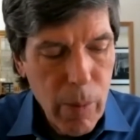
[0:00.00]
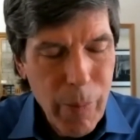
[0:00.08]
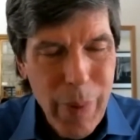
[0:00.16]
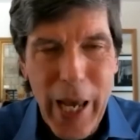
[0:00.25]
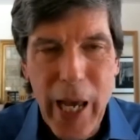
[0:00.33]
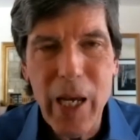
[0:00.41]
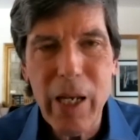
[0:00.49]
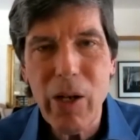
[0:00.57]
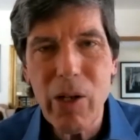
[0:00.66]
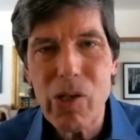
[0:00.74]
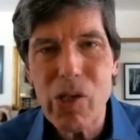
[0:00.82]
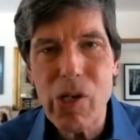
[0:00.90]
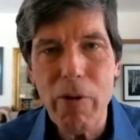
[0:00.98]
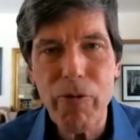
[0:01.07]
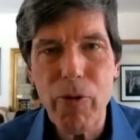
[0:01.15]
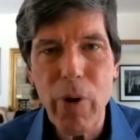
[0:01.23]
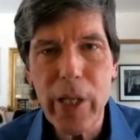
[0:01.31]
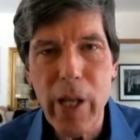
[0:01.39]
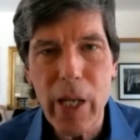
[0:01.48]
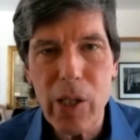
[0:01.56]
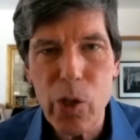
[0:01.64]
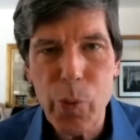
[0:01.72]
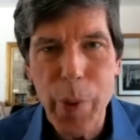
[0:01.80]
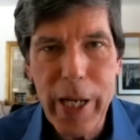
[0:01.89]
pain and suffering that
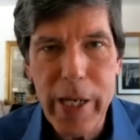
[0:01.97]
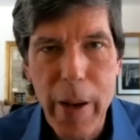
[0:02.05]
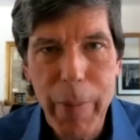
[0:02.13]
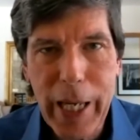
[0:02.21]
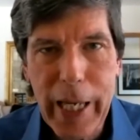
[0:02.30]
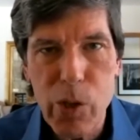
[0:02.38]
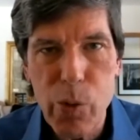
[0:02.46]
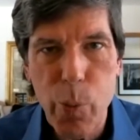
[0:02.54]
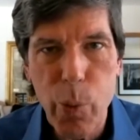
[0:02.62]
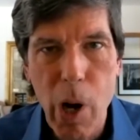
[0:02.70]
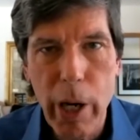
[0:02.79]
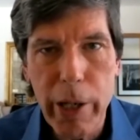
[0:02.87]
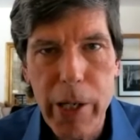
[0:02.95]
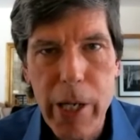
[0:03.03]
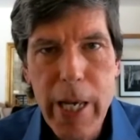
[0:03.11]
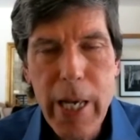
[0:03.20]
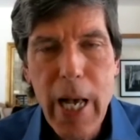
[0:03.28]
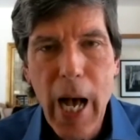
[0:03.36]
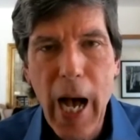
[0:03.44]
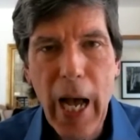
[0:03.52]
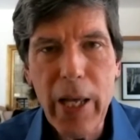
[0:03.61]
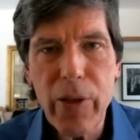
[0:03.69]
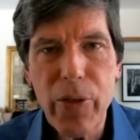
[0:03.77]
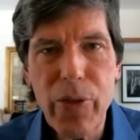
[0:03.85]
this pandemic has brought,
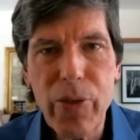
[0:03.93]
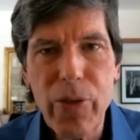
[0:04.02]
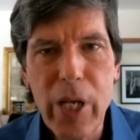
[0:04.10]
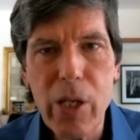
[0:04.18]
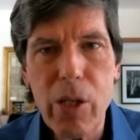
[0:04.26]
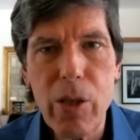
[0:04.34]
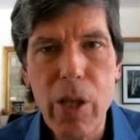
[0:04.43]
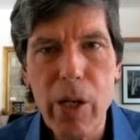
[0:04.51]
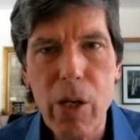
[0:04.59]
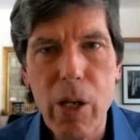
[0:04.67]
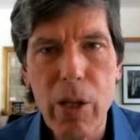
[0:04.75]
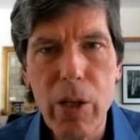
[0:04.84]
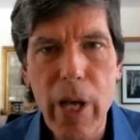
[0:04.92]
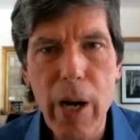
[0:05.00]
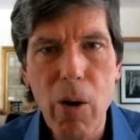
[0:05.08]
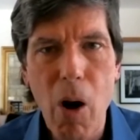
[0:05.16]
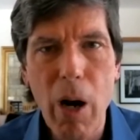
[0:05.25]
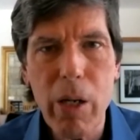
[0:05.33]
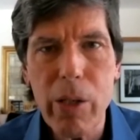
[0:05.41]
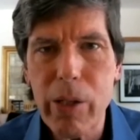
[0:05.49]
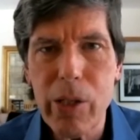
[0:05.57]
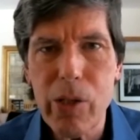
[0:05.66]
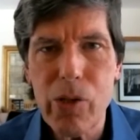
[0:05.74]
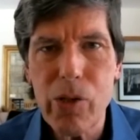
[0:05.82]
I think that there are
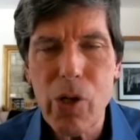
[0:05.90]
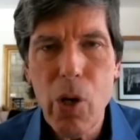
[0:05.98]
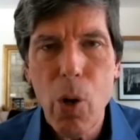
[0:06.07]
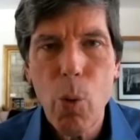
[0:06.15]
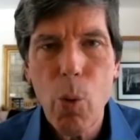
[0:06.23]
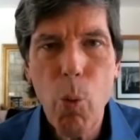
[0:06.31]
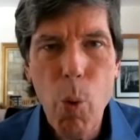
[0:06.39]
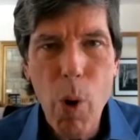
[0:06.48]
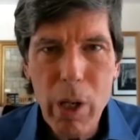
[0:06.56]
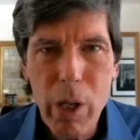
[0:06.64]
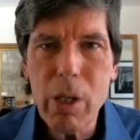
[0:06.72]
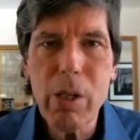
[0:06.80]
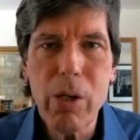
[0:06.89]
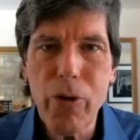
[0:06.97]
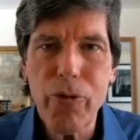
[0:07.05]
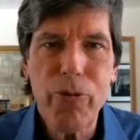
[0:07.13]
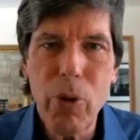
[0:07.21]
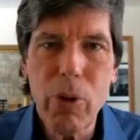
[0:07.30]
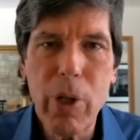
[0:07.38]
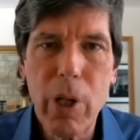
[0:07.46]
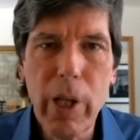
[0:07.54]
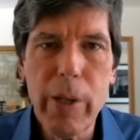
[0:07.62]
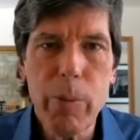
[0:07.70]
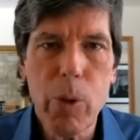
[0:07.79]
these wonderful
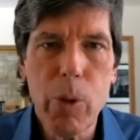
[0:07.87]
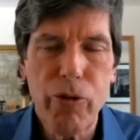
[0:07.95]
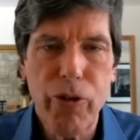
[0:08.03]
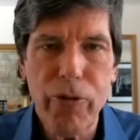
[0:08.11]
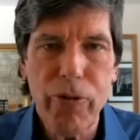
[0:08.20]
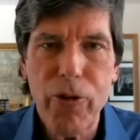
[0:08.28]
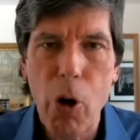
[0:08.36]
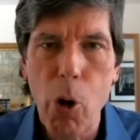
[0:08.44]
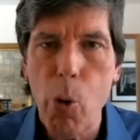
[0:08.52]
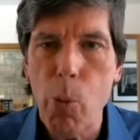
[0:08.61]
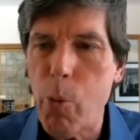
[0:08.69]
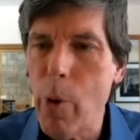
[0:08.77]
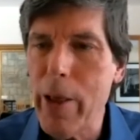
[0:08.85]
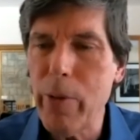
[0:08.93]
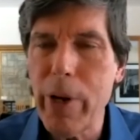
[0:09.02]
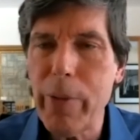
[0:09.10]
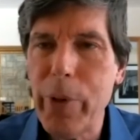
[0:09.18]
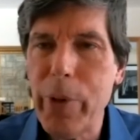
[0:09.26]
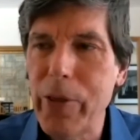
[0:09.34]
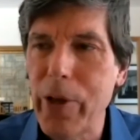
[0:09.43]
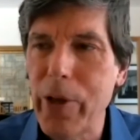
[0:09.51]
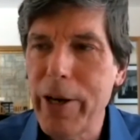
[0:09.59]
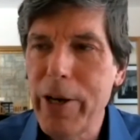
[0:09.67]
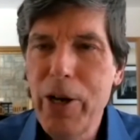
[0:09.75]
glimmers of hope, whether it be
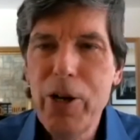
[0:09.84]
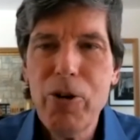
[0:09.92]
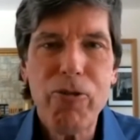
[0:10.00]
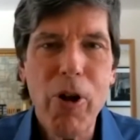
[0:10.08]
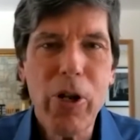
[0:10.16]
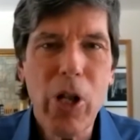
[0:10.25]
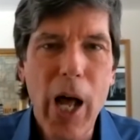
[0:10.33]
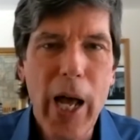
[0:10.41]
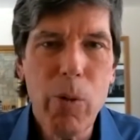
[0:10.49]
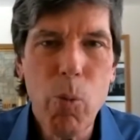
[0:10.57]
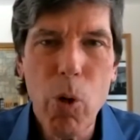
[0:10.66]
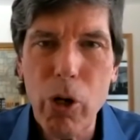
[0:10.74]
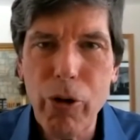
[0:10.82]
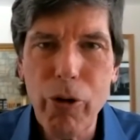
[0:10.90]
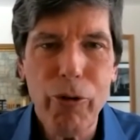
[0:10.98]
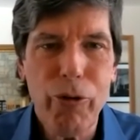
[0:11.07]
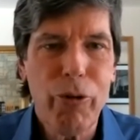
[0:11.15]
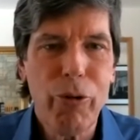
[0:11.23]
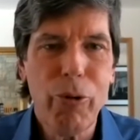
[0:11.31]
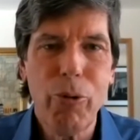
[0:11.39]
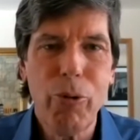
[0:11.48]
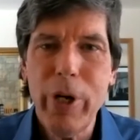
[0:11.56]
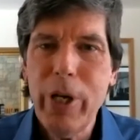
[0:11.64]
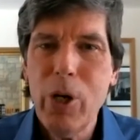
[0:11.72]
the frontline workers
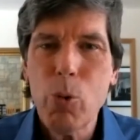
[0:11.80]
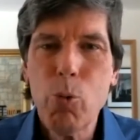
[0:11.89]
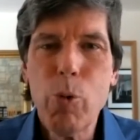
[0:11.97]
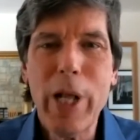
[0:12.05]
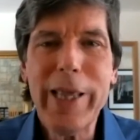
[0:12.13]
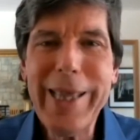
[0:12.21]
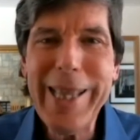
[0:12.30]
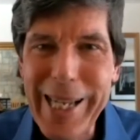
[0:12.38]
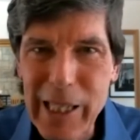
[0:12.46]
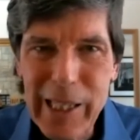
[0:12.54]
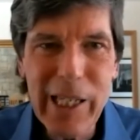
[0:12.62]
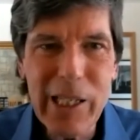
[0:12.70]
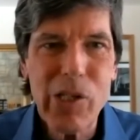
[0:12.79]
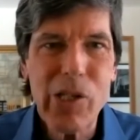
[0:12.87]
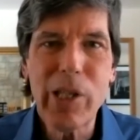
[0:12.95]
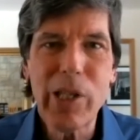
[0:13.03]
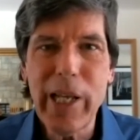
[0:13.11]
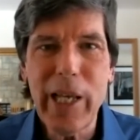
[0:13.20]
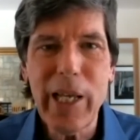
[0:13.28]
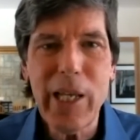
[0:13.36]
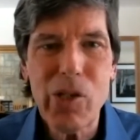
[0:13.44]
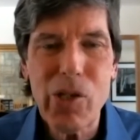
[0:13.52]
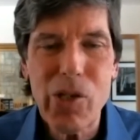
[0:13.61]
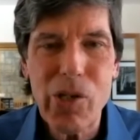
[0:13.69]
who relentlessly
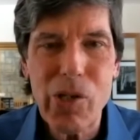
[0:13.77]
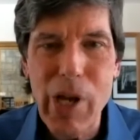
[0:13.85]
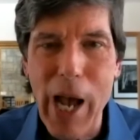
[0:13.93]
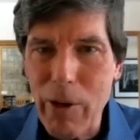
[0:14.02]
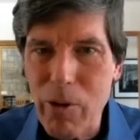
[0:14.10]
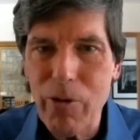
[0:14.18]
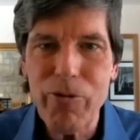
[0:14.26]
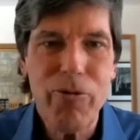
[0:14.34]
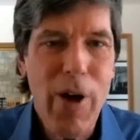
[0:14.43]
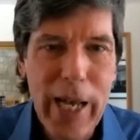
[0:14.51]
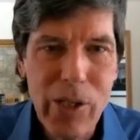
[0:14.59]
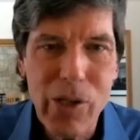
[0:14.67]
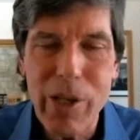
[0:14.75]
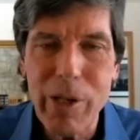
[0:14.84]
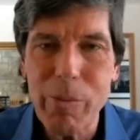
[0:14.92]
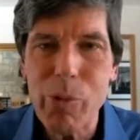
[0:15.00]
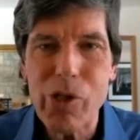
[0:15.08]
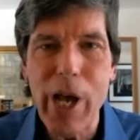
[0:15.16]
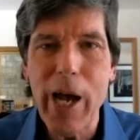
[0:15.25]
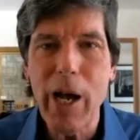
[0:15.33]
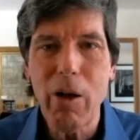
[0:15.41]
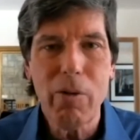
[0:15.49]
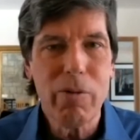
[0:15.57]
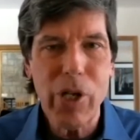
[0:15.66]
sacrifice
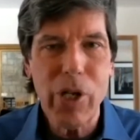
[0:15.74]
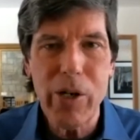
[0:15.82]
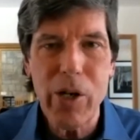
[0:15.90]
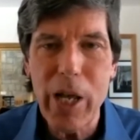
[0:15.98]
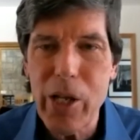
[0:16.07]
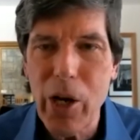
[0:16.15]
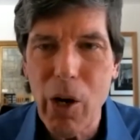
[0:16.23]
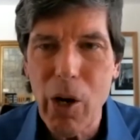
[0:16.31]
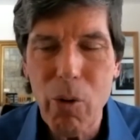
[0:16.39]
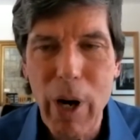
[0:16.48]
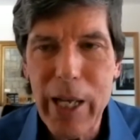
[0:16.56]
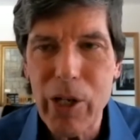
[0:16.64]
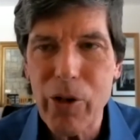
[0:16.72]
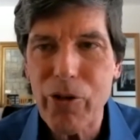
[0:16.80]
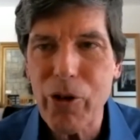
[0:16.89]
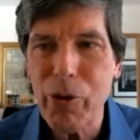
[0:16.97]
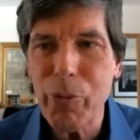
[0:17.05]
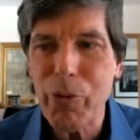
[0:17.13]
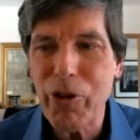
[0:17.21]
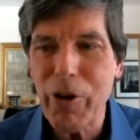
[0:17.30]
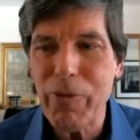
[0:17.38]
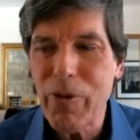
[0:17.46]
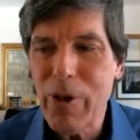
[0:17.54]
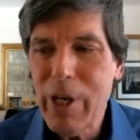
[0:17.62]
themselves, and you know, in terms
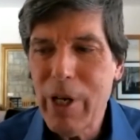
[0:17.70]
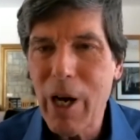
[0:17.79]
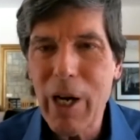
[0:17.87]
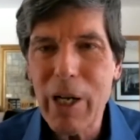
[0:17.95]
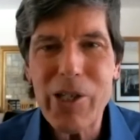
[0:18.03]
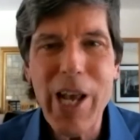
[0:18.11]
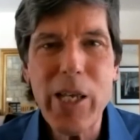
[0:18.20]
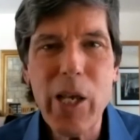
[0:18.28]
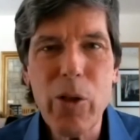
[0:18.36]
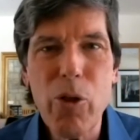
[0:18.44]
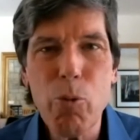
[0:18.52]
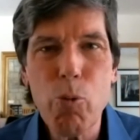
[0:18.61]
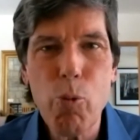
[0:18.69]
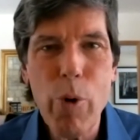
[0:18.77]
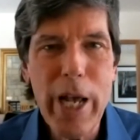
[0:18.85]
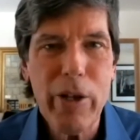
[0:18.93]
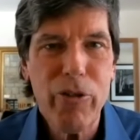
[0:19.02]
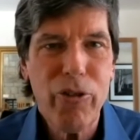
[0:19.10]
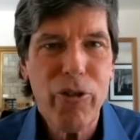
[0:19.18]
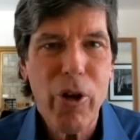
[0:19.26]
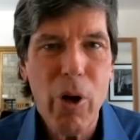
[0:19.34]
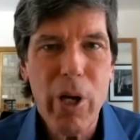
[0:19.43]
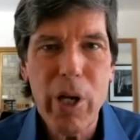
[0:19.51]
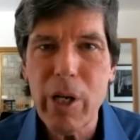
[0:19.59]
of taking the risk
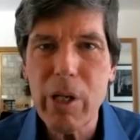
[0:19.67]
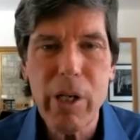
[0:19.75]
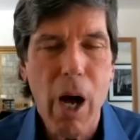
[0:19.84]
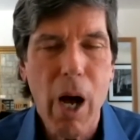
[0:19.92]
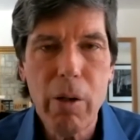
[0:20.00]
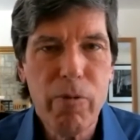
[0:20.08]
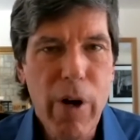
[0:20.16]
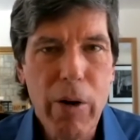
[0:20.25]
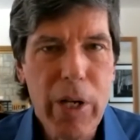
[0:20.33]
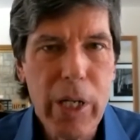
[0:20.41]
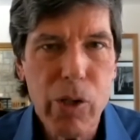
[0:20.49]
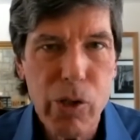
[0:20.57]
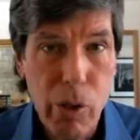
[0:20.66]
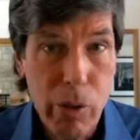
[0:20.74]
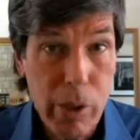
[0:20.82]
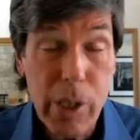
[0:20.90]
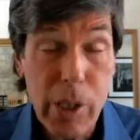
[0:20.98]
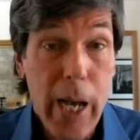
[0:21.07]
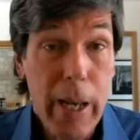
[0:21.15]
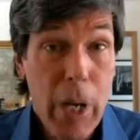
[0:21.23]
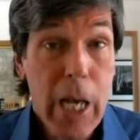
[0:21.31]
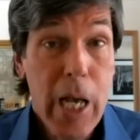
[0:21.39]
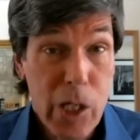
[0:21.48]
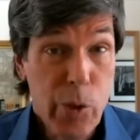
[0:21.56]
in a very uncertain time,
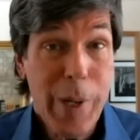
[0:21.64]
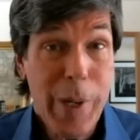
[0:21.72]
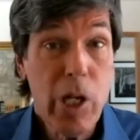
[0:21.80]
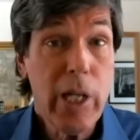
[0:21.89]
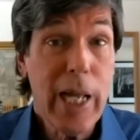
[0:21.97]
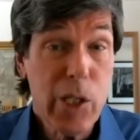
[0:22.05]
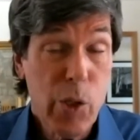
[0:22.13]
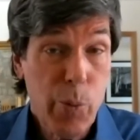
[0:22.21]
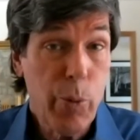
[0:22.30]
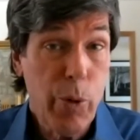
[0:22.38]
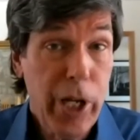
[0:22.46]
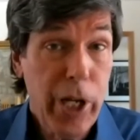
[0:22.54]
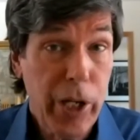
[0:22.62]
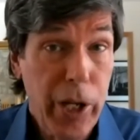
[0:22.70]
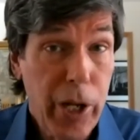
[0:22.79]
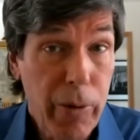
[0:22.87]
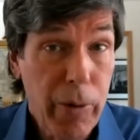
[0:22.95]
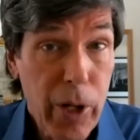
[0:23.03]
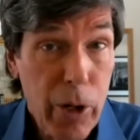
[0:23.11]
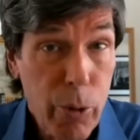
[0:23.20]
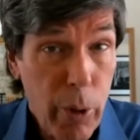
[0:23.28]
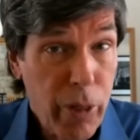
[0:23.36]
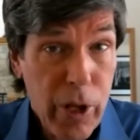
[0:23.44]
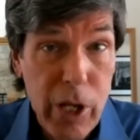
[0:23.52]
especially last spring here in the
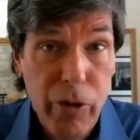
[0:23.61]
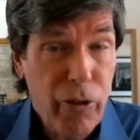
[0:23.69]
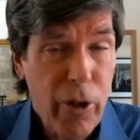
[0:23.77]
Northeast.